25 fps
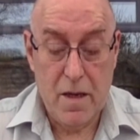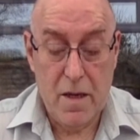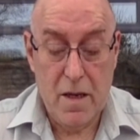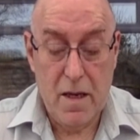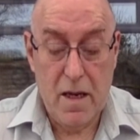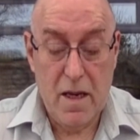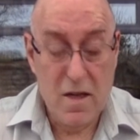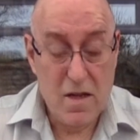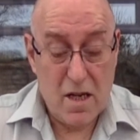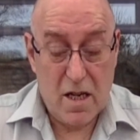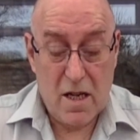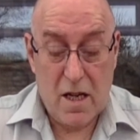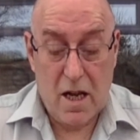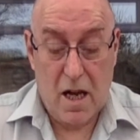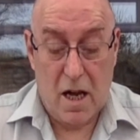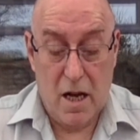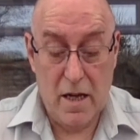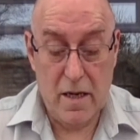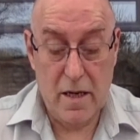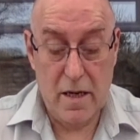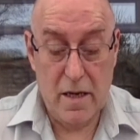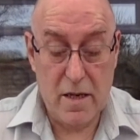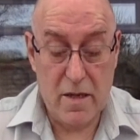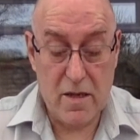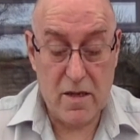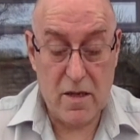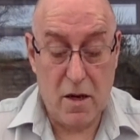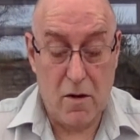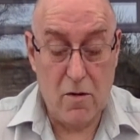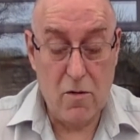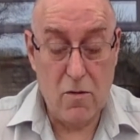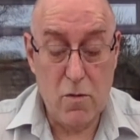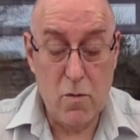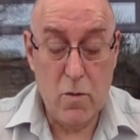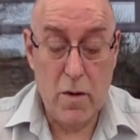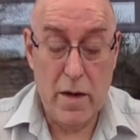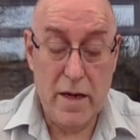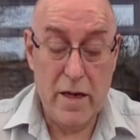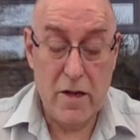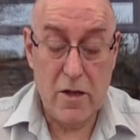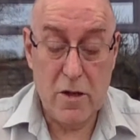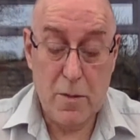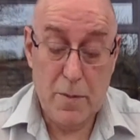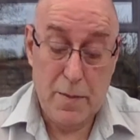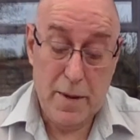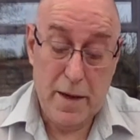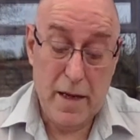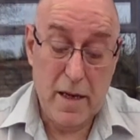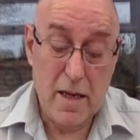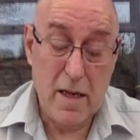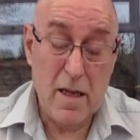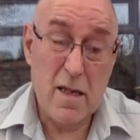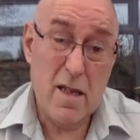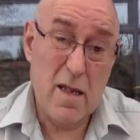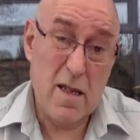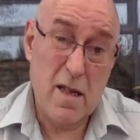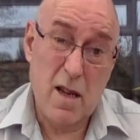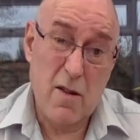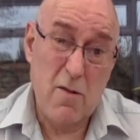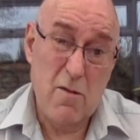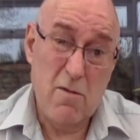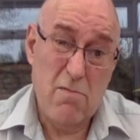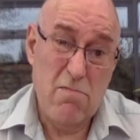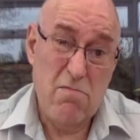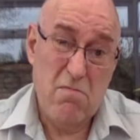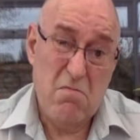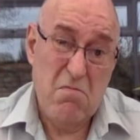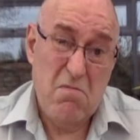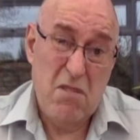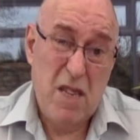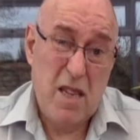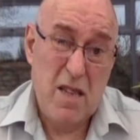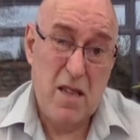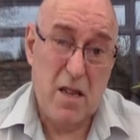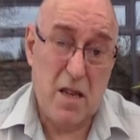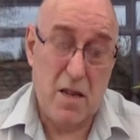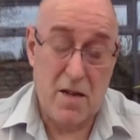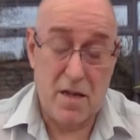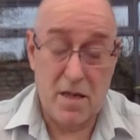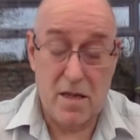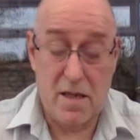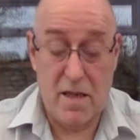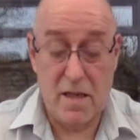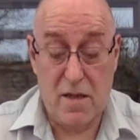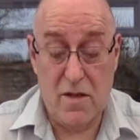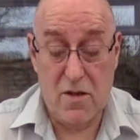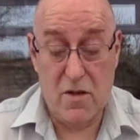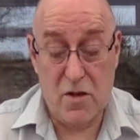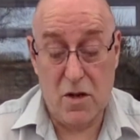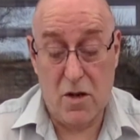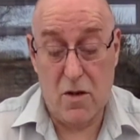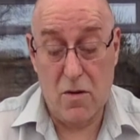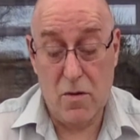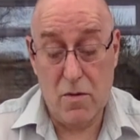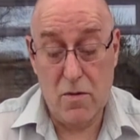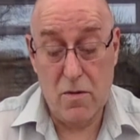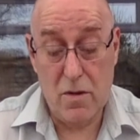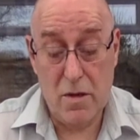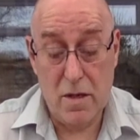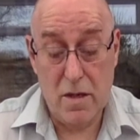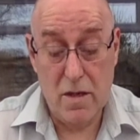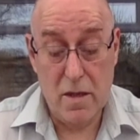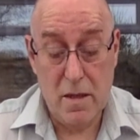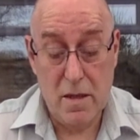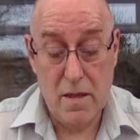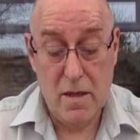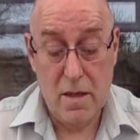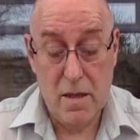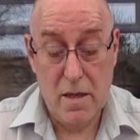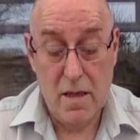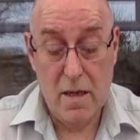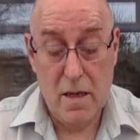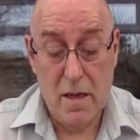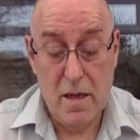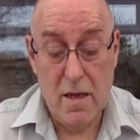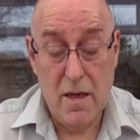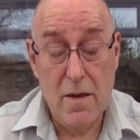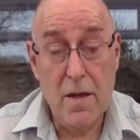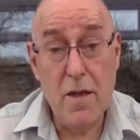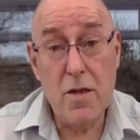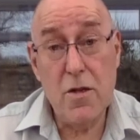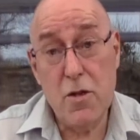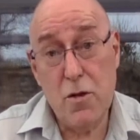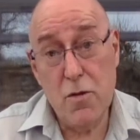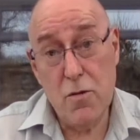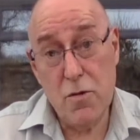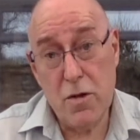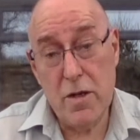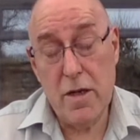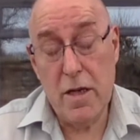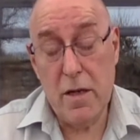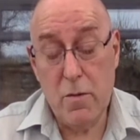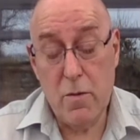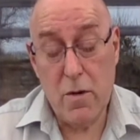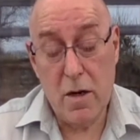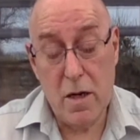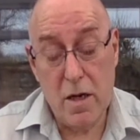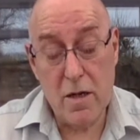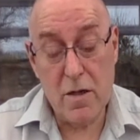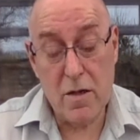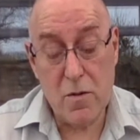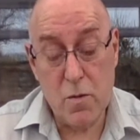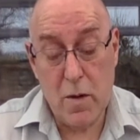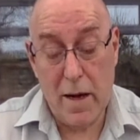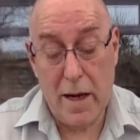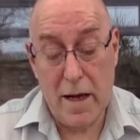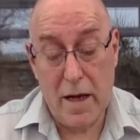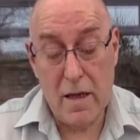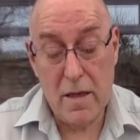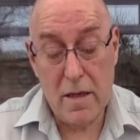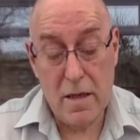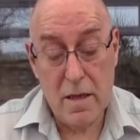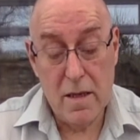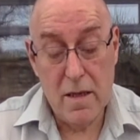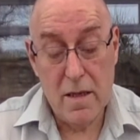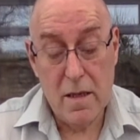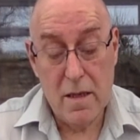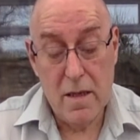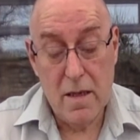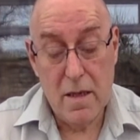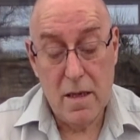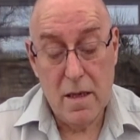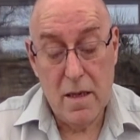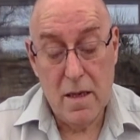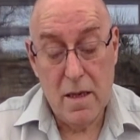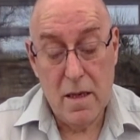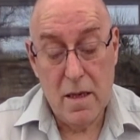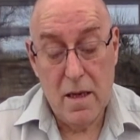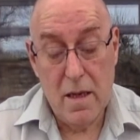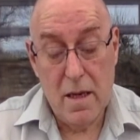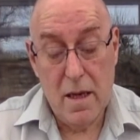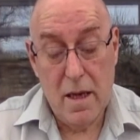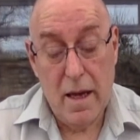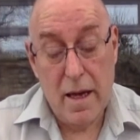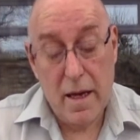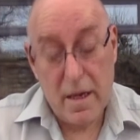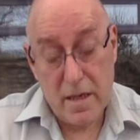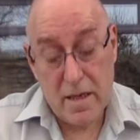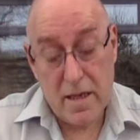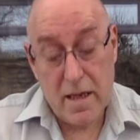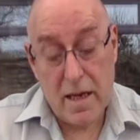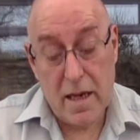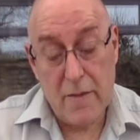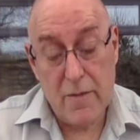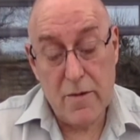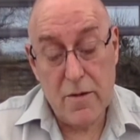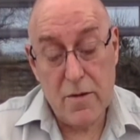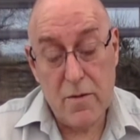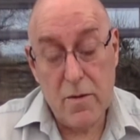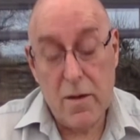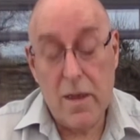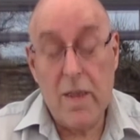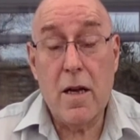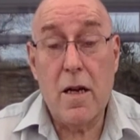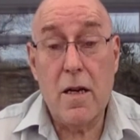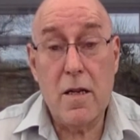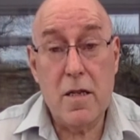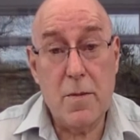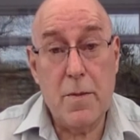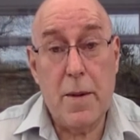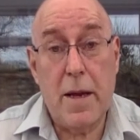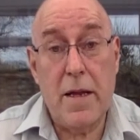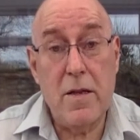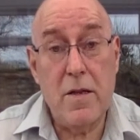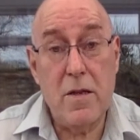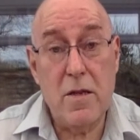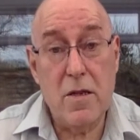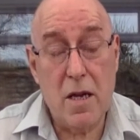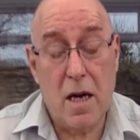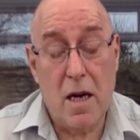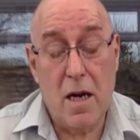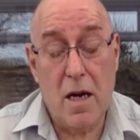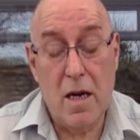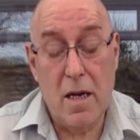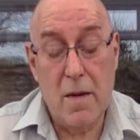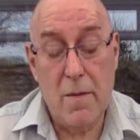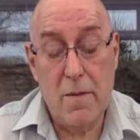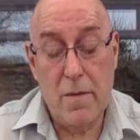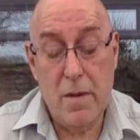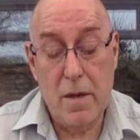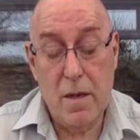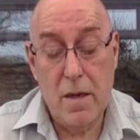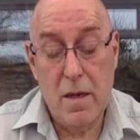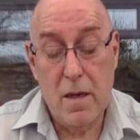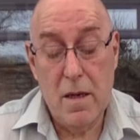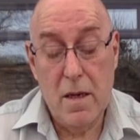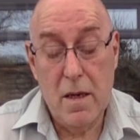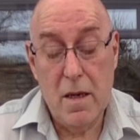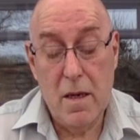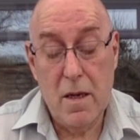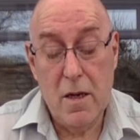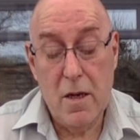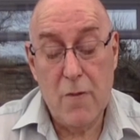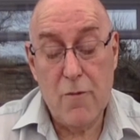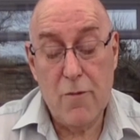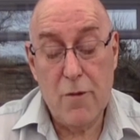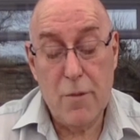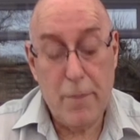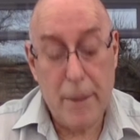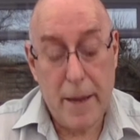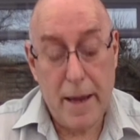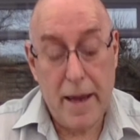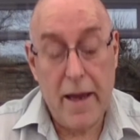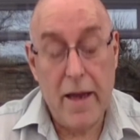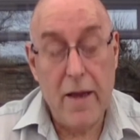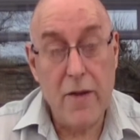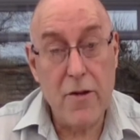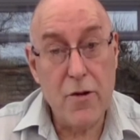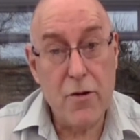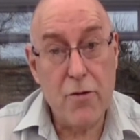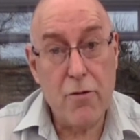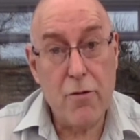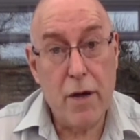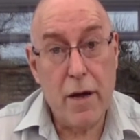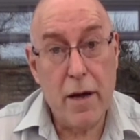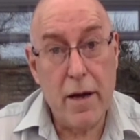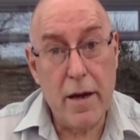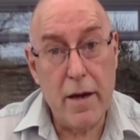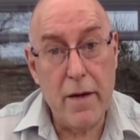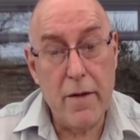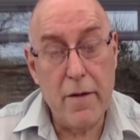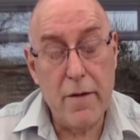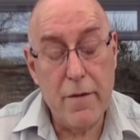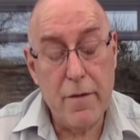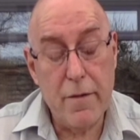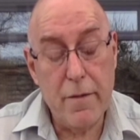He's a kindly soul, willing to please, so he does as he's told. This usually works well, except when I spend time in a prepared grave.